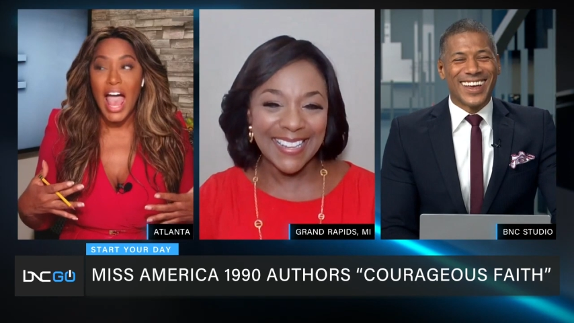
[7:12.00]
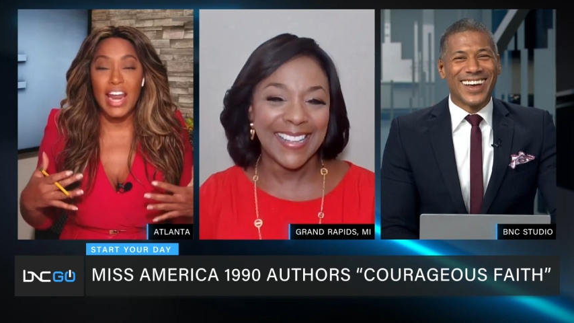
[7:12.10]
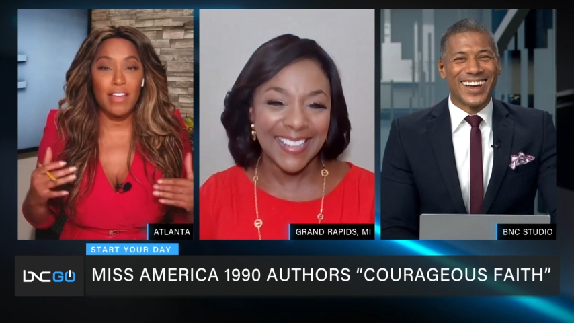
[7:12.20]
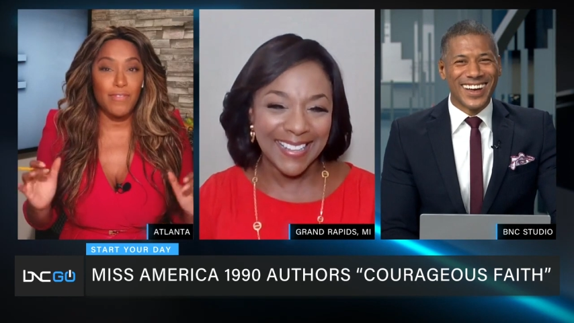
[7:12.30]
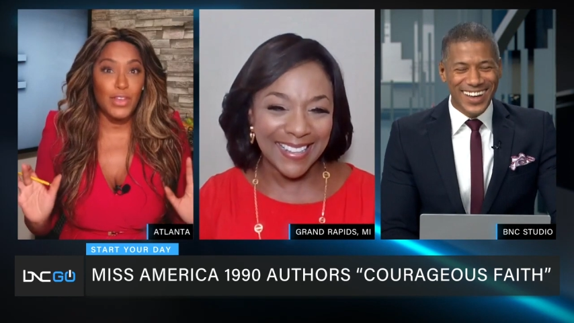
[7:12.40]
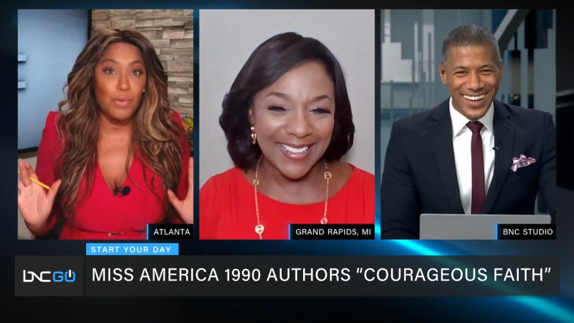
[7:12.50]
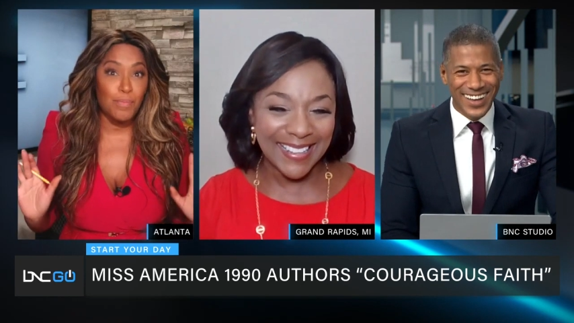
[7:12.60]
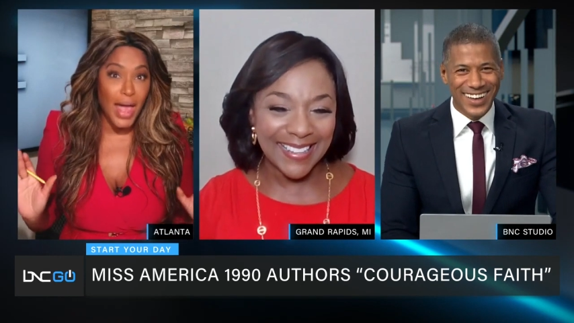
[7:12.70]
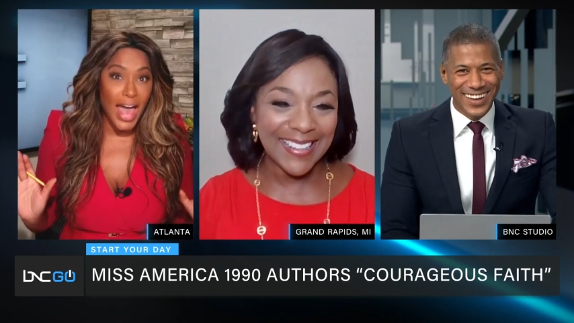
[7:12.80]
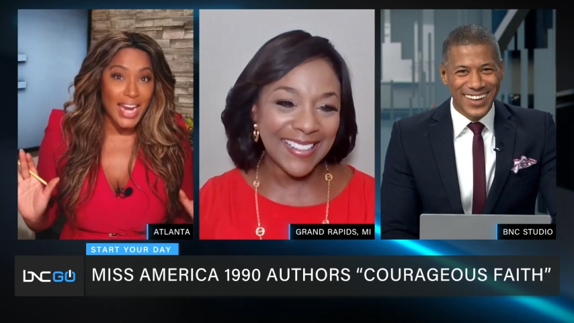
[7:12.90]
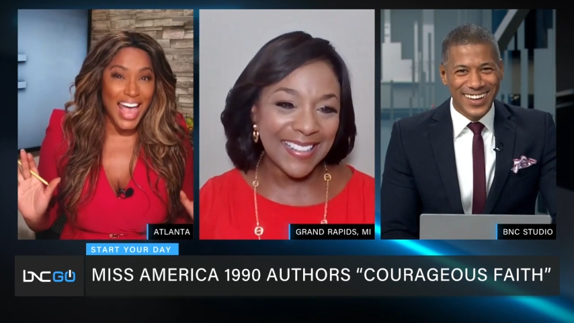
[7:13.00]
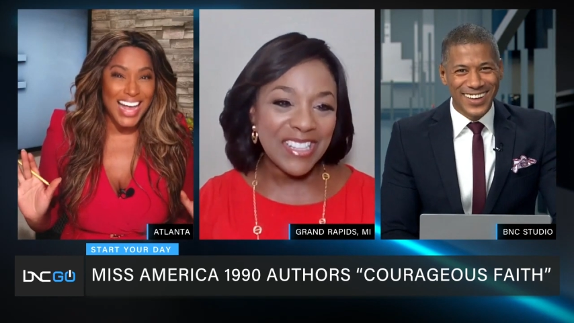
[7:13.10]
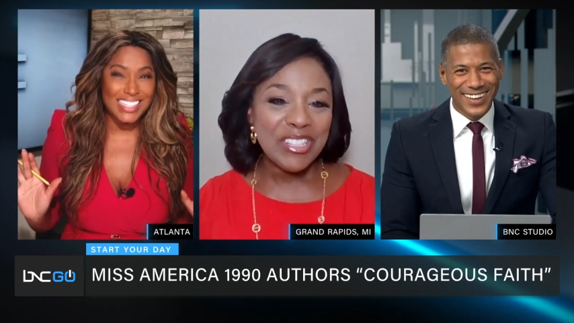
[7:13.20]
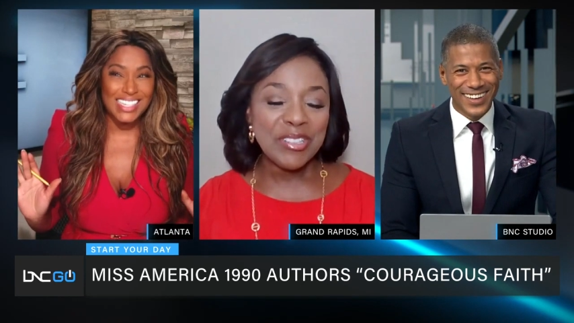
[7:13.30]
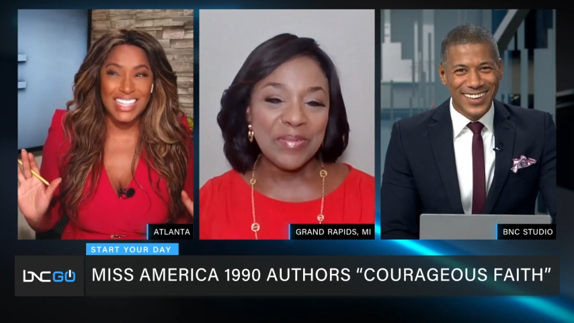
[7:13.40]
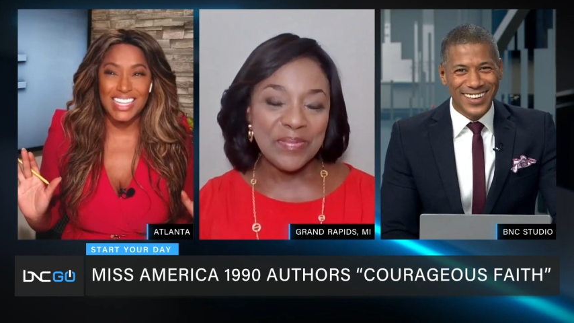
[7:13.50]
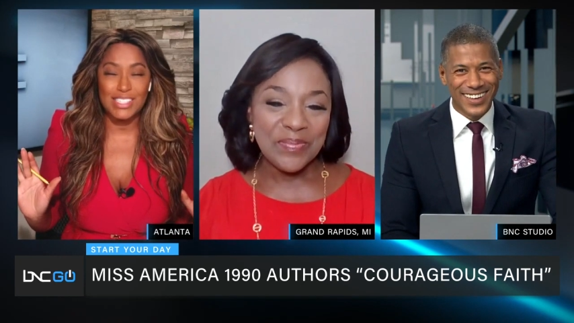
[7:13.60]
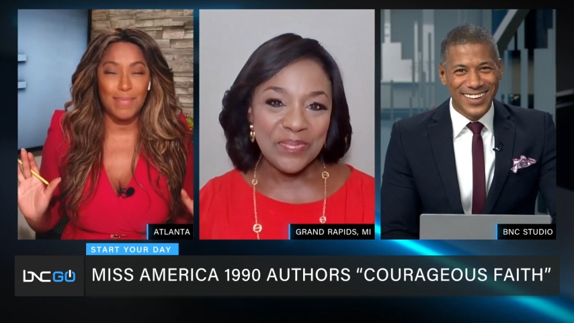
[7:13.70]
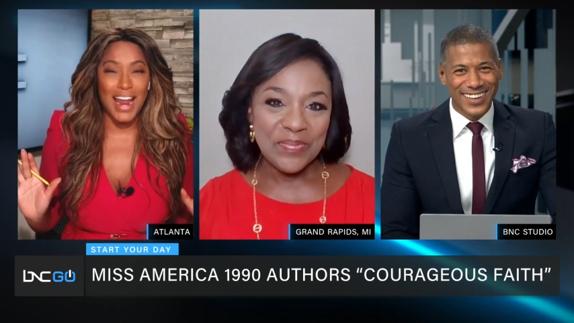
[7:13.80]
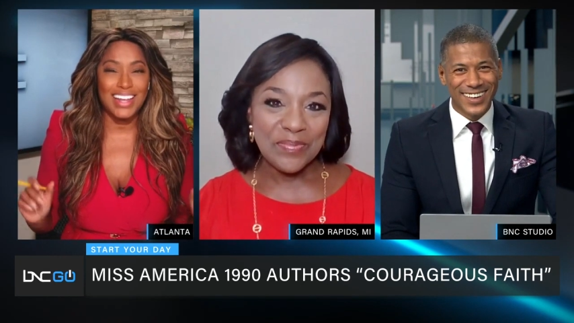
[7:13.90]
Speaker 1: and I feel bad asking
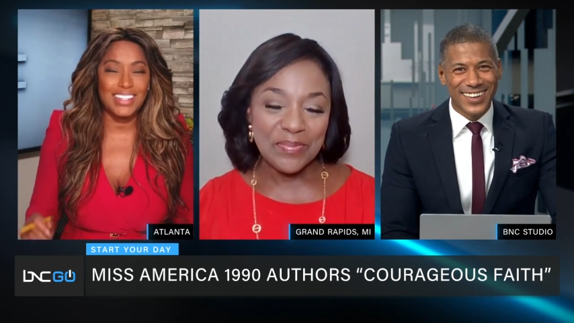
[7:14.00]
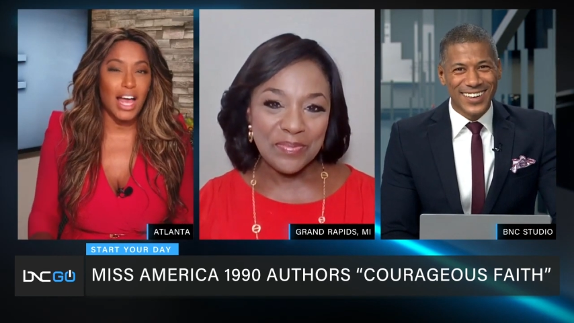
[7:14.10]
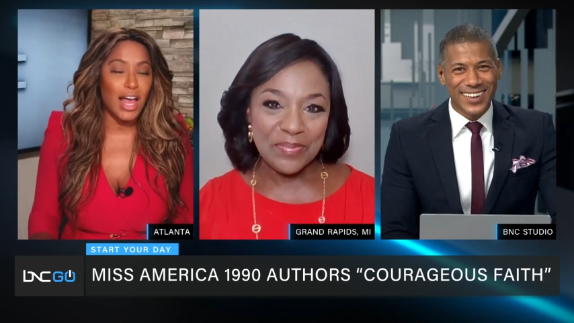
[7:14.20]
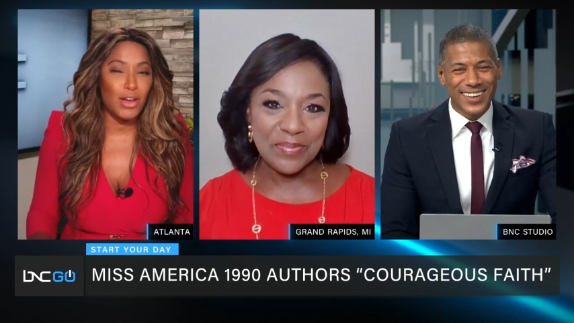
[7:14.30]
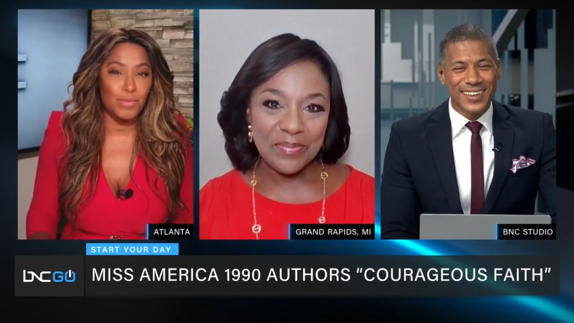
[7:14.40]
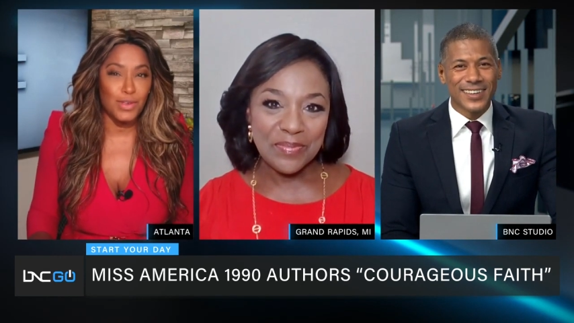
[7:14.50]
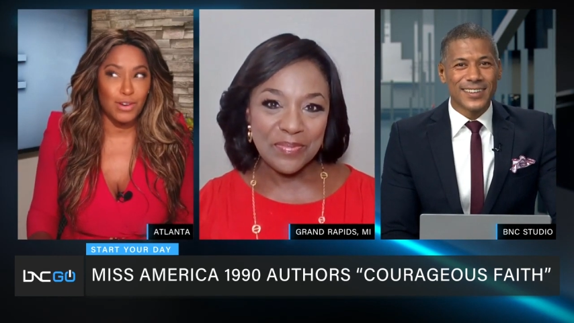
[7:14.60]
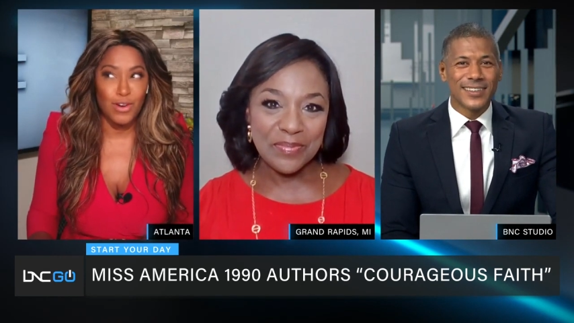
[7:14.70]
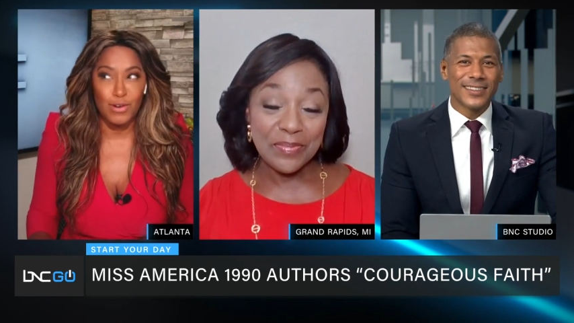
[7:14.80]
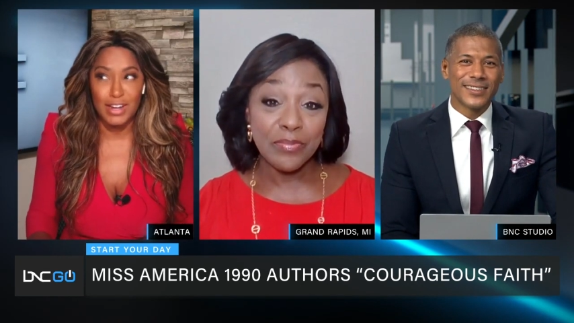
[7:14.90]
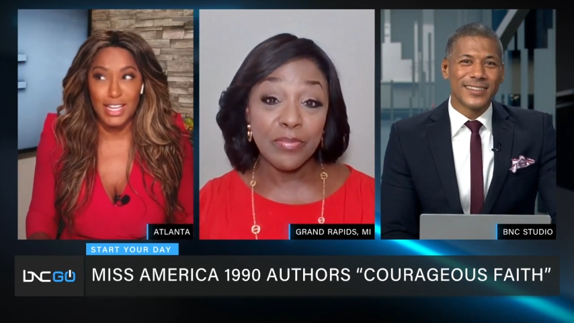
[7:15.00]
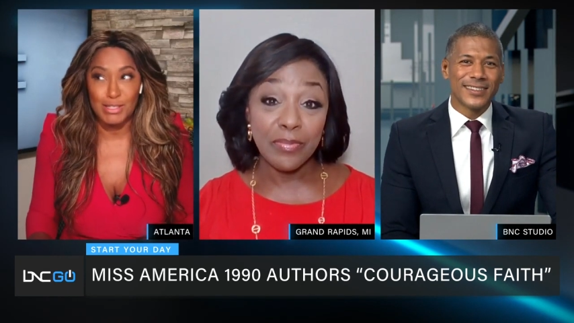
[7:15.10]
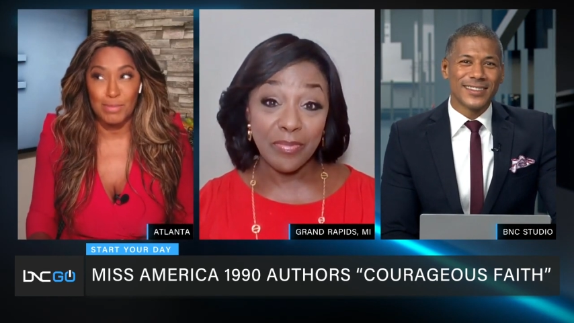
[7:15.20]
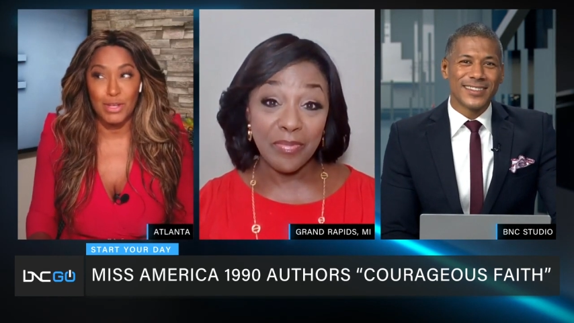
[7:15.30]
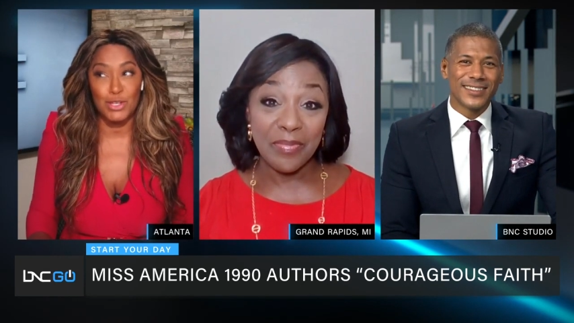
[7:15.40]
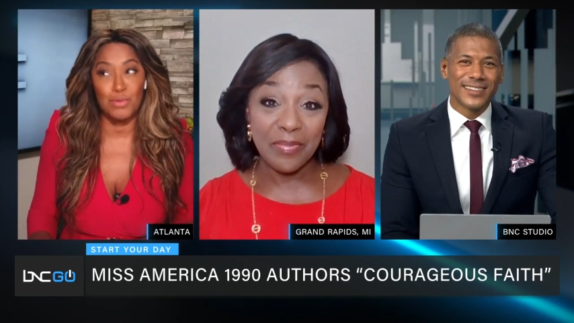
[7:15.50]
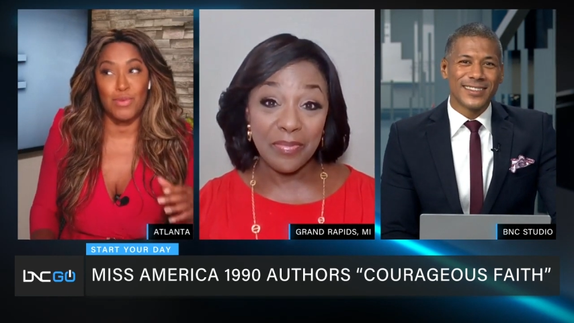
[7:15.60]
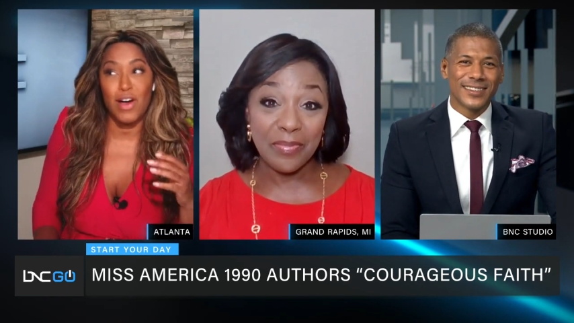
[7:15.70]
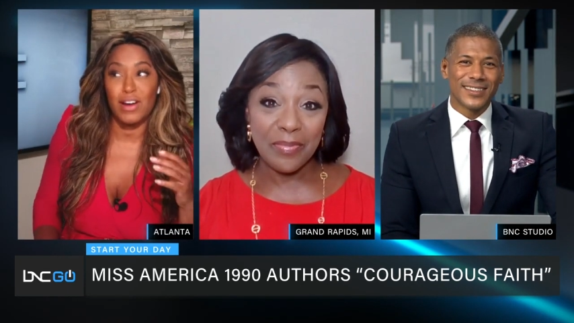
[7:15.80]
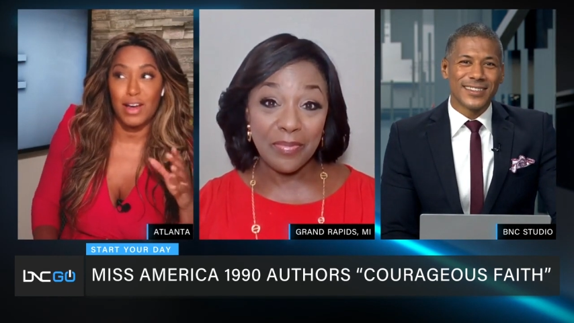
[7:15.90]
this, but I, I hope you don't hold it against me. But you
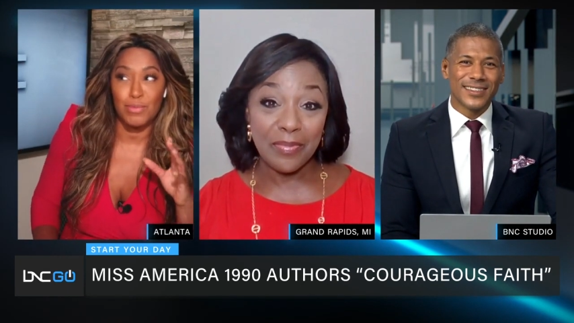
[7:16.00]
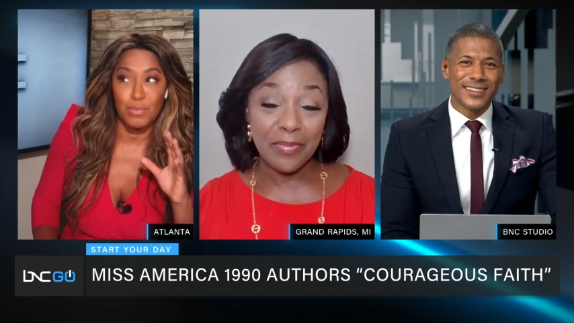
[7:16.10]
brought it up.